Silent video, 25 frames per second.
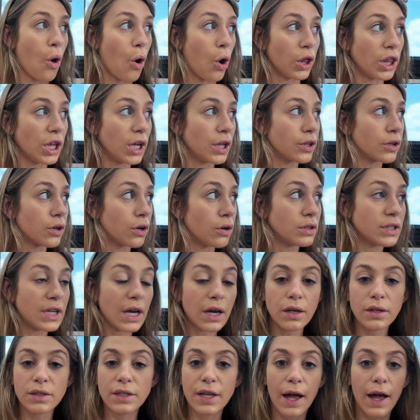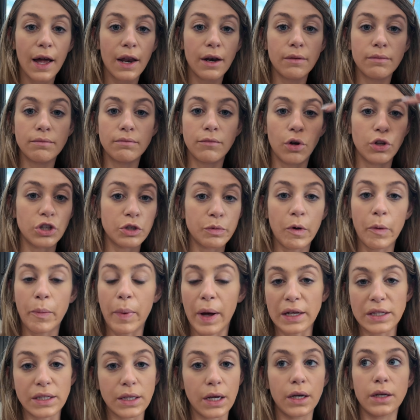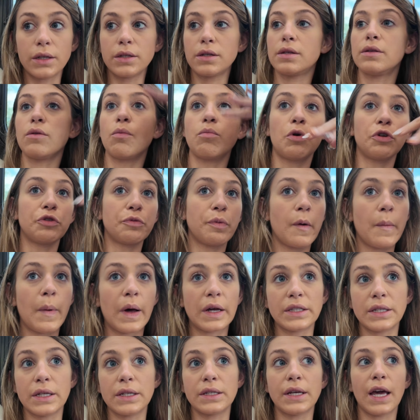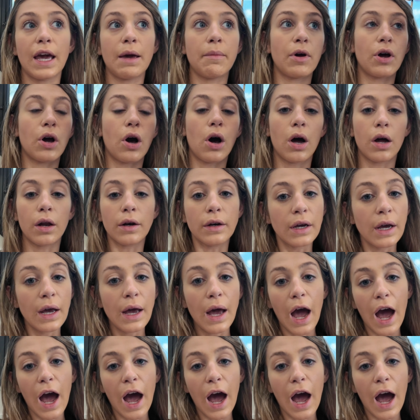All the other hotels had multiple buses. Multiple buses came and gone.